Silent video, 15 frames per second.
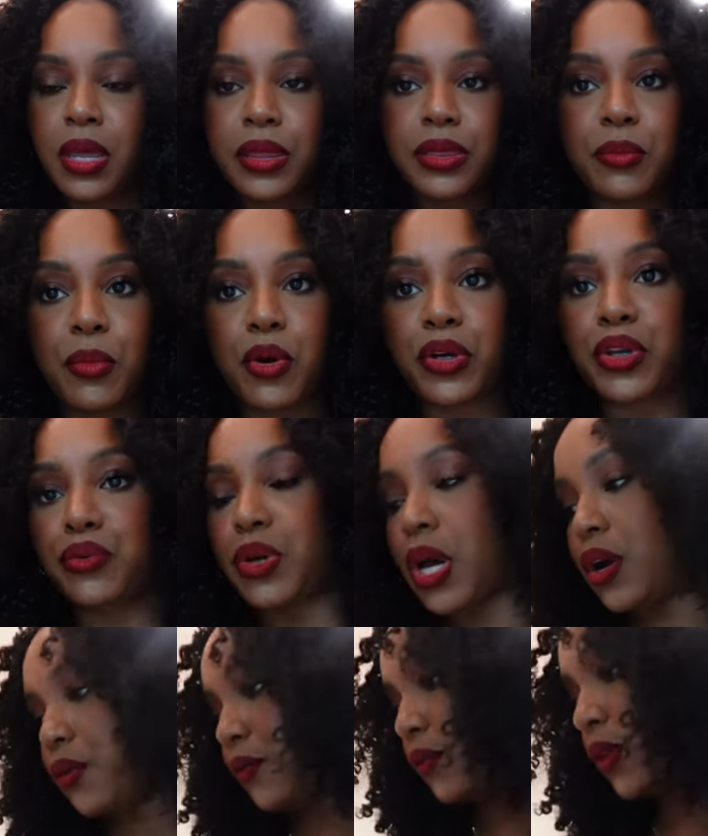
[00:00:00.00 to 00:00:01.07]
the more you
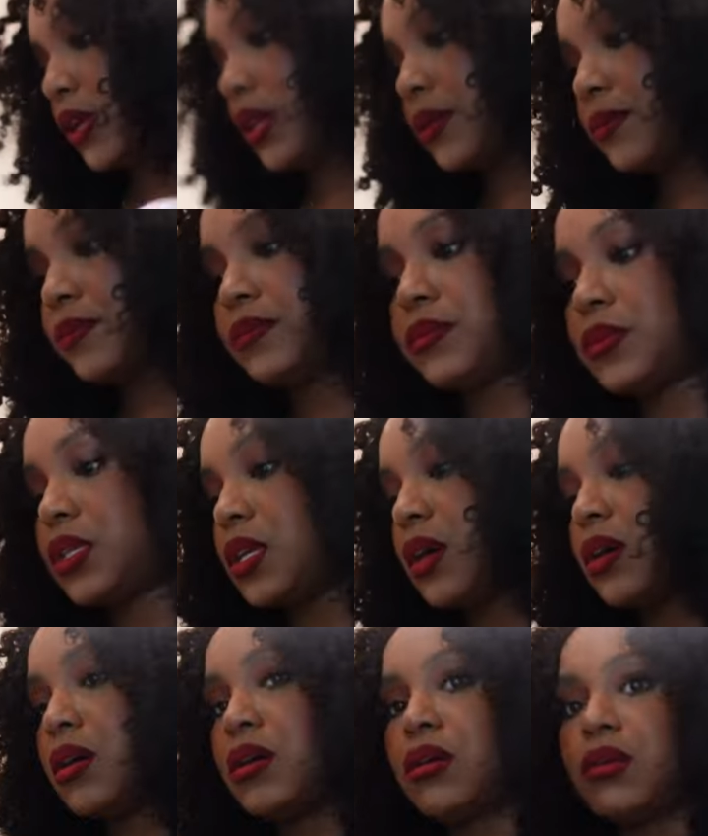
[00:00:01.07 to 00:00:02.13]
know, friend.
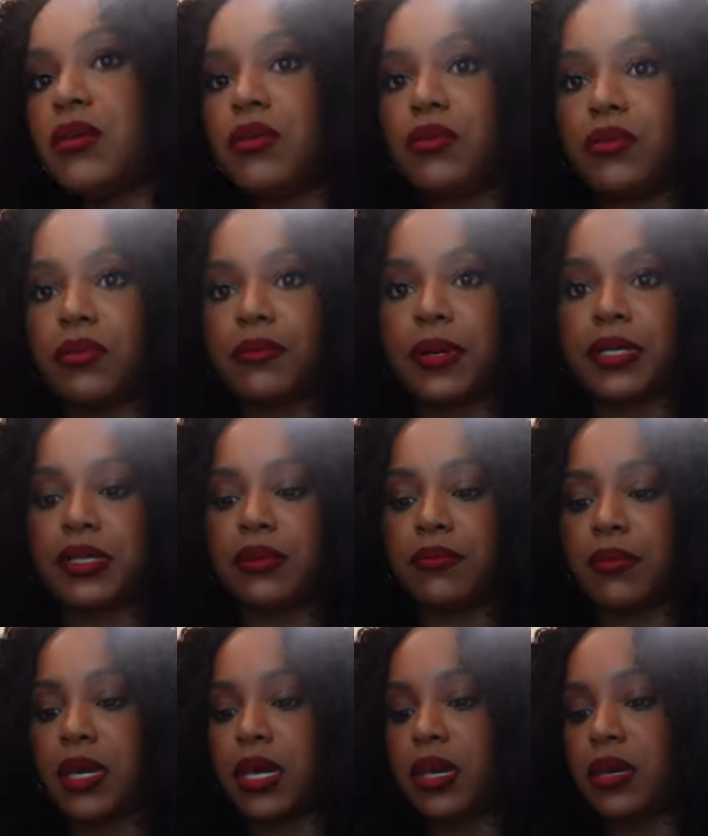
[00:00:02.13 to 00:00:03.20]
So I'm about to
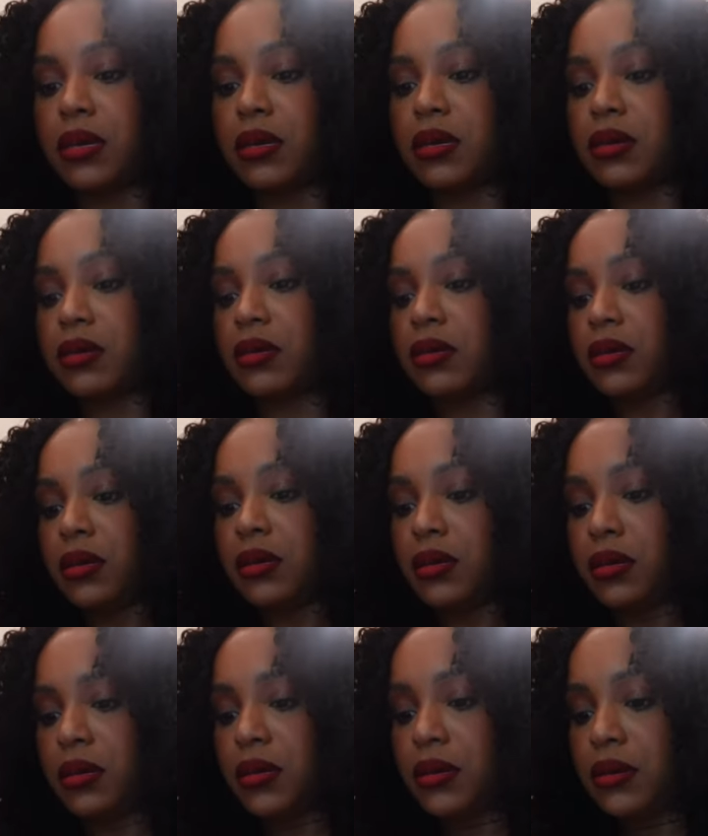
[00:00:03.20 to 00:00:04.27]
make,
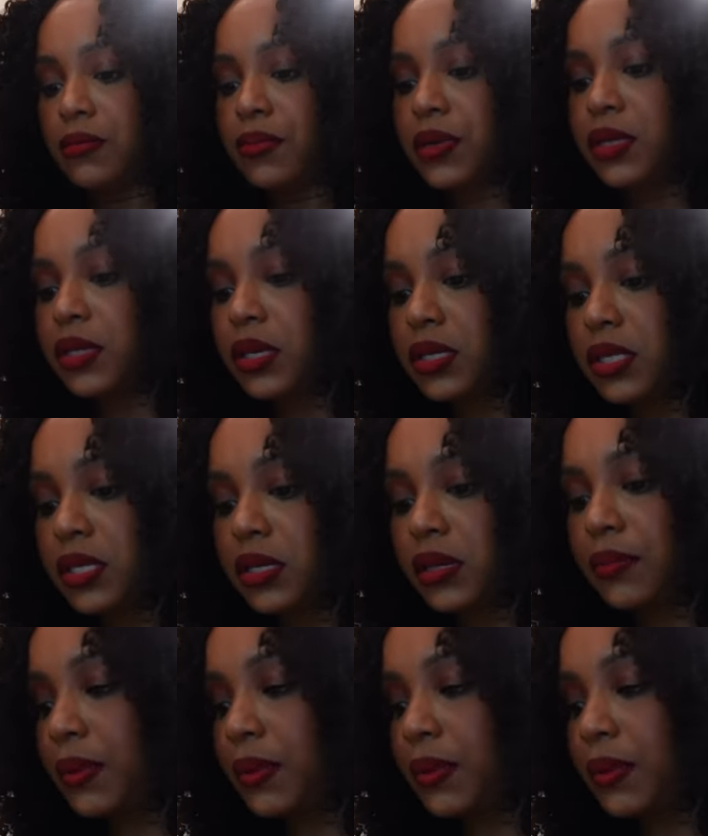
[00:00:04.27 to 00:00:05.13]
put this in the